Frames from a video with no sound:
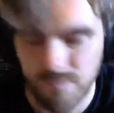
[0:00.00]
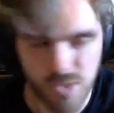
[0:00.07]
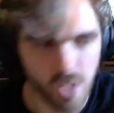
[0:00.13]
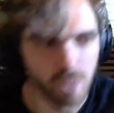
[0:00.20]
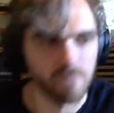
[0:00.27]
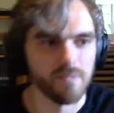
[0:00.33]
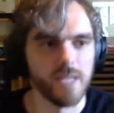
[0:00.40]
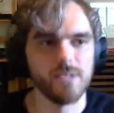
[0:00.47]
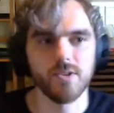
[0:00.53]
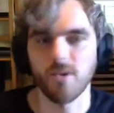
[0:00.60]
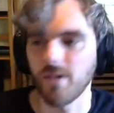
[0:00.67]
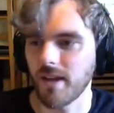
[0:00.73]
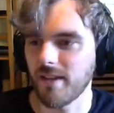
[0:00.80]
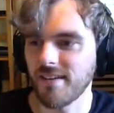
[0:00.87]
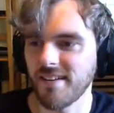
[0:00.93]
So let's
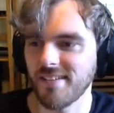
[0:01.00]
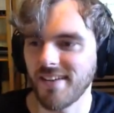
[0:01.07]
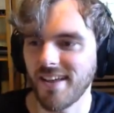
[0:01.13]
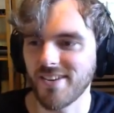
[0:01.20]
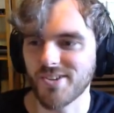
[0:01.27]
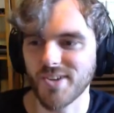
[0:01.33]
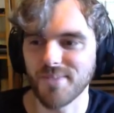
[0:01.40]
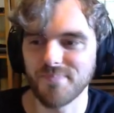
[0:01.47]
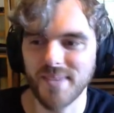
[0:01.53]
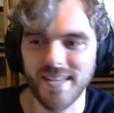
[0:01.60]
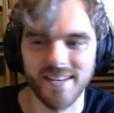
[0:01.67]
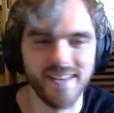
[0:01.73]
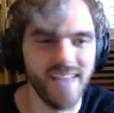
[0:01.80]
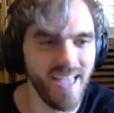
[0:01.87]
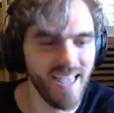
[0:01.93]
go ahead and jump
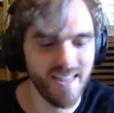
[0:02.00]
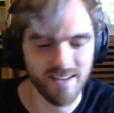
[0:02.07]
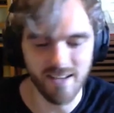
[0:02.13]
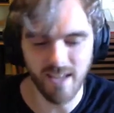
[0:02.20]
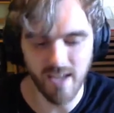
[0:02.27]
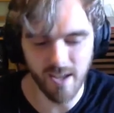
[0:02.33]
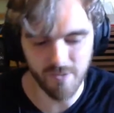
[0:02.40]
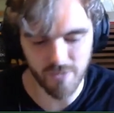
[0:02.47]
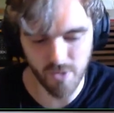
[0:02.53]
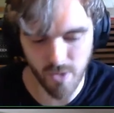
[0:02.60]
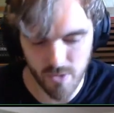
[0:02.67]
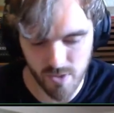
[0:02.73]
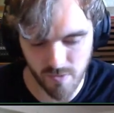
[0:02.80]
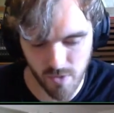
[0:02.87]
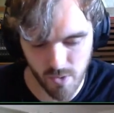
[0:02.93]
in. And for
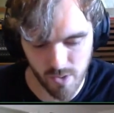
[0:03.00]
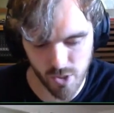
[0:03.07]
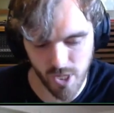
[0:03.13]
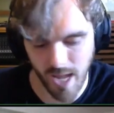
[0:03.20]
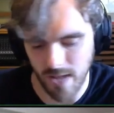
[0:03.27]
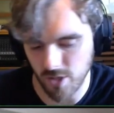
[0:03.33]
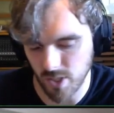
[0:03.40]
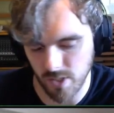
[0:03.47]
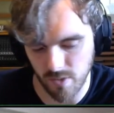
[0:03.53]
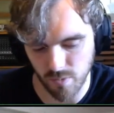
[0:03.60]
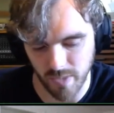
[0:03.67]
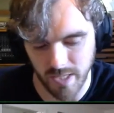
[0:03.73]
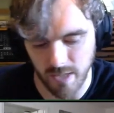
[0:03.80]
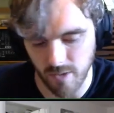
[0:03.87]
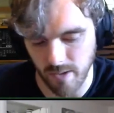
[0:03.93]
those of you in chat, just to
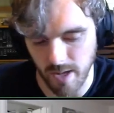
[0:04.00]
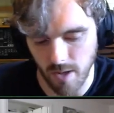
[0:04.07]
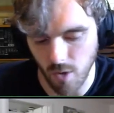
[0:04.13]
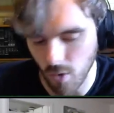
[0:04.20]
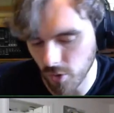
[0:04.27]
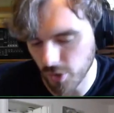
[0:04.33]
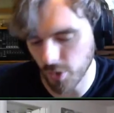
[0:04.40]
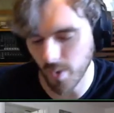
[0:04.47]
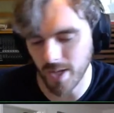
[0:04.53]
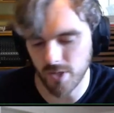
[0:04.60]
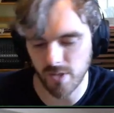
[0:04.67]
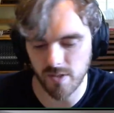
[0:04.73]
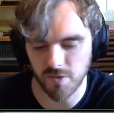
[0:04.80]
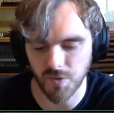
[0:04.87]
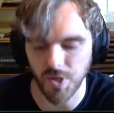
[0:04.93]
reiterate, hold your
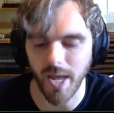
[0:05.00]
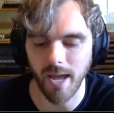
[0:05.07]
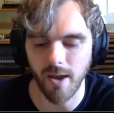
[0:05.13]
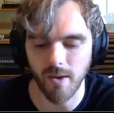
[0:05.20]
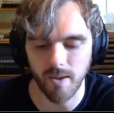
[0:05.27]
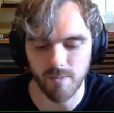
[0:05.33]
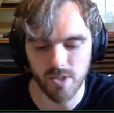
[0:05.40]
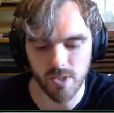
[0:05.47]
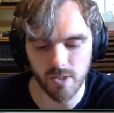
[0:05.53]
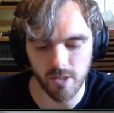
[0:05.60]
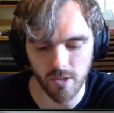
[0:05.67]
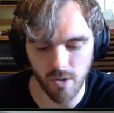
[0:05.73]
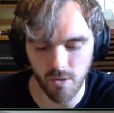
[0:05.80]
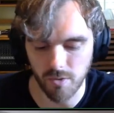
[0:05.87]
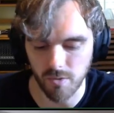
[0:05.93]
questions for now. I'm just going
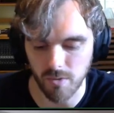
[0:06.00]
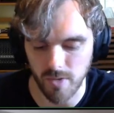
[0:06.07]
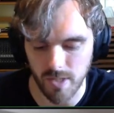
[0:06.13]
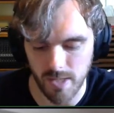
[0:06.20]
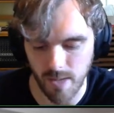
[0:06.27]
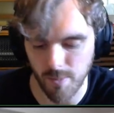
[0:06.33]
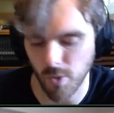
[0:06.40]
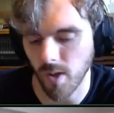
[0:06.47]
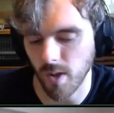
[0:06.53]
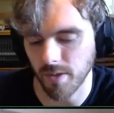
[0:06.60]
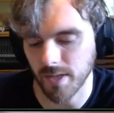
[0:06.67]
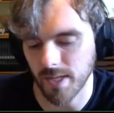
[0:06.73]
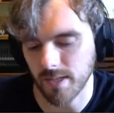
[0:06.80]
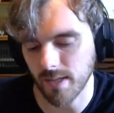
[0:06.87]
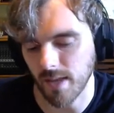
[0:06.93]
to go through and demo all
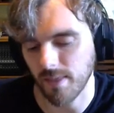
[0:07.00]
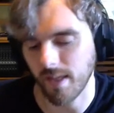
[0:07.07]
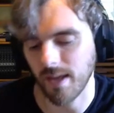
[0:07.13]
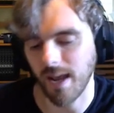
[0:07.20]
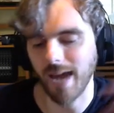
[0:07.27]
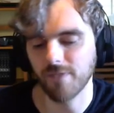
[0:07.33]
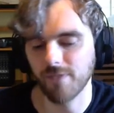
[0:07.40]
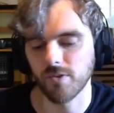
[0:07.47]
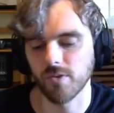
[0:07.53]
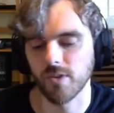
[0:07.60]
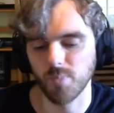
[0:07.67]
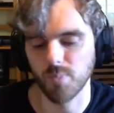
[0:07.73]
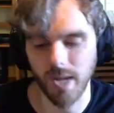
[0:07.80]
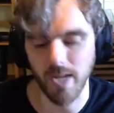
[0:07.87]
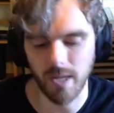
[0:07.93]
this, and then after
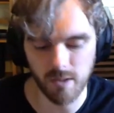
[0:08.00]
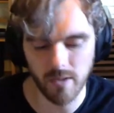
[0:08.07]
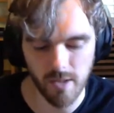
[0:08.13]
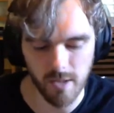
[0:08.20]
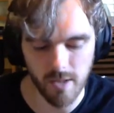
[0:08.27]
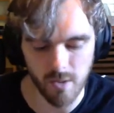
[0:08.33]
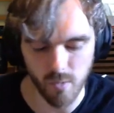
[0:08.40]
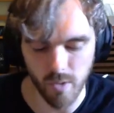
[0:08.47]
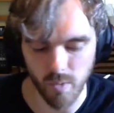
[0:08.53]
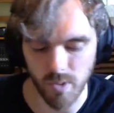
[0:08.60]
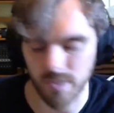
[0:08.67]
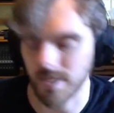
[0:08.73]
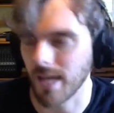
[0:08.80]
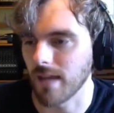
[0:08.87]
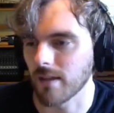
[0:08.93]
the break, we will
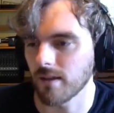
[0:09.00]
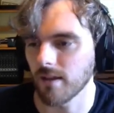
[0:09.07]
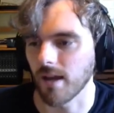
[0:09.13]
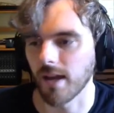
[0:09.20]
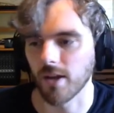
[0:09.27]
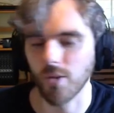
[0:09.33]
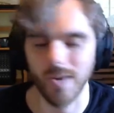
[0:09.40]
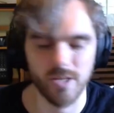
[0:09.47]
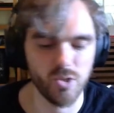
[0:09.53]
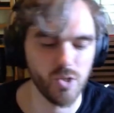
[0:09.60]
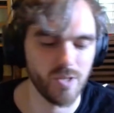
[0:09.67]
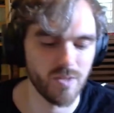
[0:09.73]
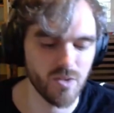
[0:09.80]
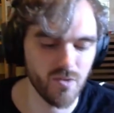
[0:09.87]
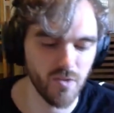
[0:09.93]
take
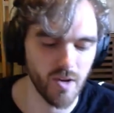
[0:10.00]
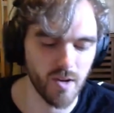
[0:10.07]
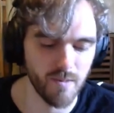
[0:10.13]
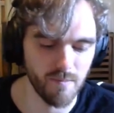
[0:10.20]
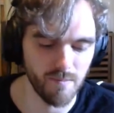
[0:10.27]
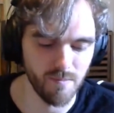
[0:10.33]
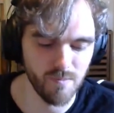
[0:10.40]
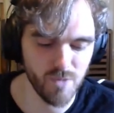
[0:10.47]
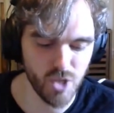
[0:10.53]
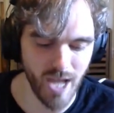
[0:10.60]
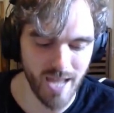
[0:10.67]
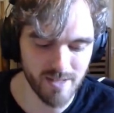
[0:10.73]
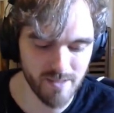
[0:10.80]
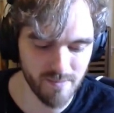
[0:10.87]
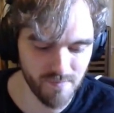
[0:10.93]
questions from chat.